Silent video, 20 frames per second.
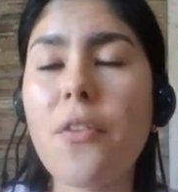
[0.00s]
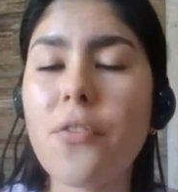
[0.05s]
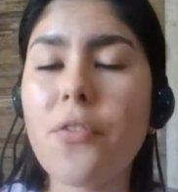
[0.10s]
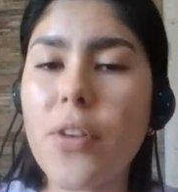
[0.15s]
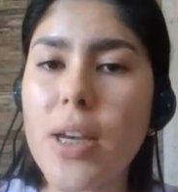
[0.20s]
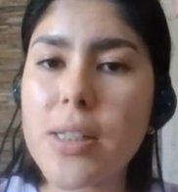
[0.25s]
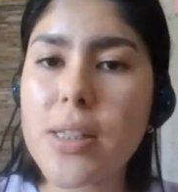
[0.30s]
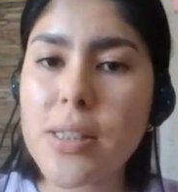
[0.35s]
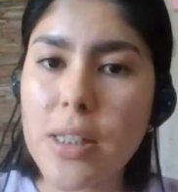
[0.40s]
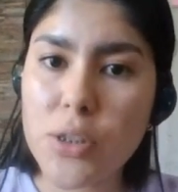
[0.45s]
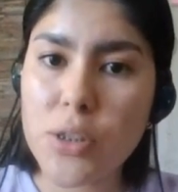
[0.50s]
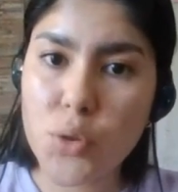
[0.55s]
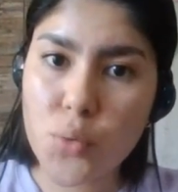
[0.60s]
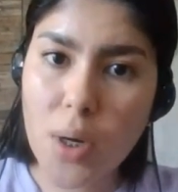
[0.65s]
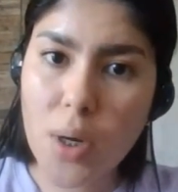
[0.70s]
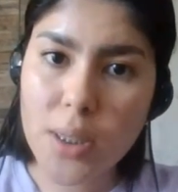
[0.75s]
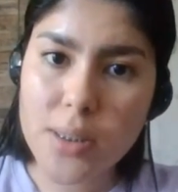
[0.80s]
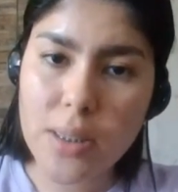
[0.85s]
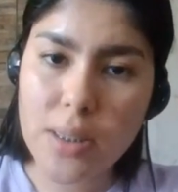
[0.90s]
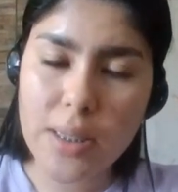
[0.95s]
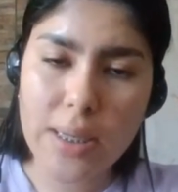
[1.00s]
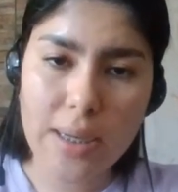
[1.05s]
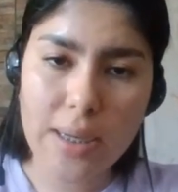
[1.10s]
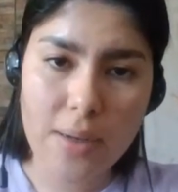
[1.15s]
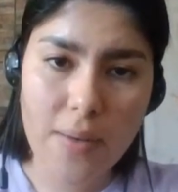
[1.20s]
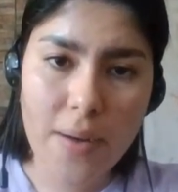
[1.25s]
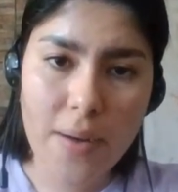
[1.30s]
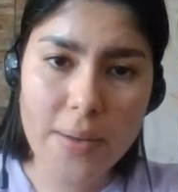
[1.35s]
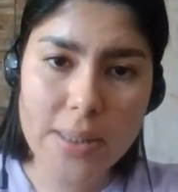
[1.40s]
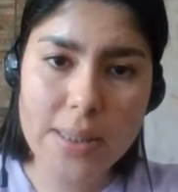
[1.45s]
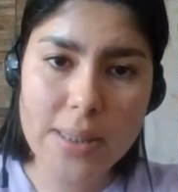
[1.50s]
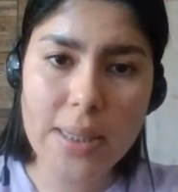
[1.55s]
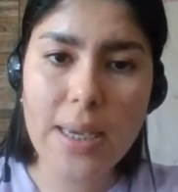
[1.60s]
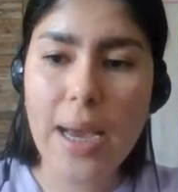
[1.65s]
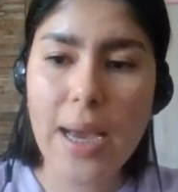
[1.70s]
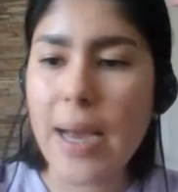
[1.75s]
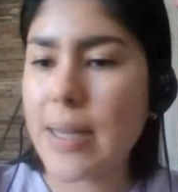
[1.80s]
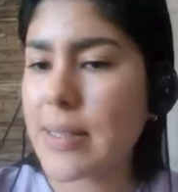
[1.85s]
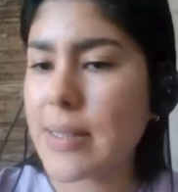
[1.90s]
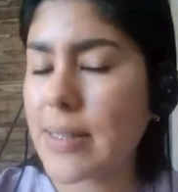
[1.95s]
First, structure and clarity
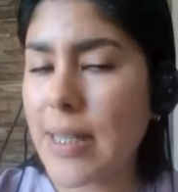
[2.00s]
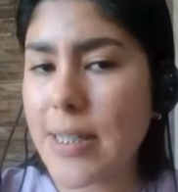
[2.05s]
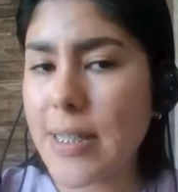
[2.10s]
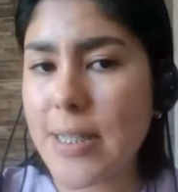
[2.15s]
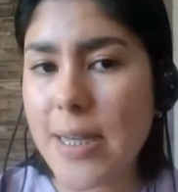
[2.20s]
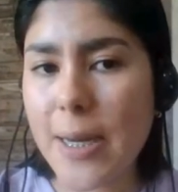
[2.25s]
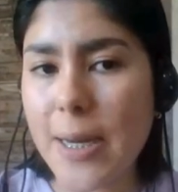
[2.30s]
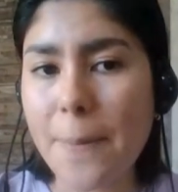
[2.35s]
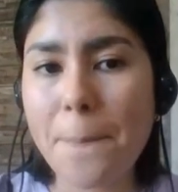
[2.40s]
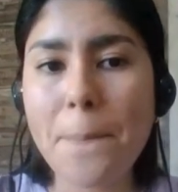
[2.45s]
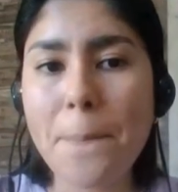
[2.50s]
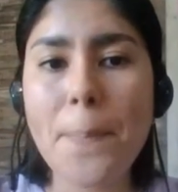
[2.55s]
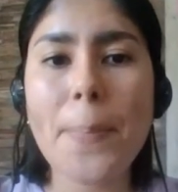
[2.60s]
are essential.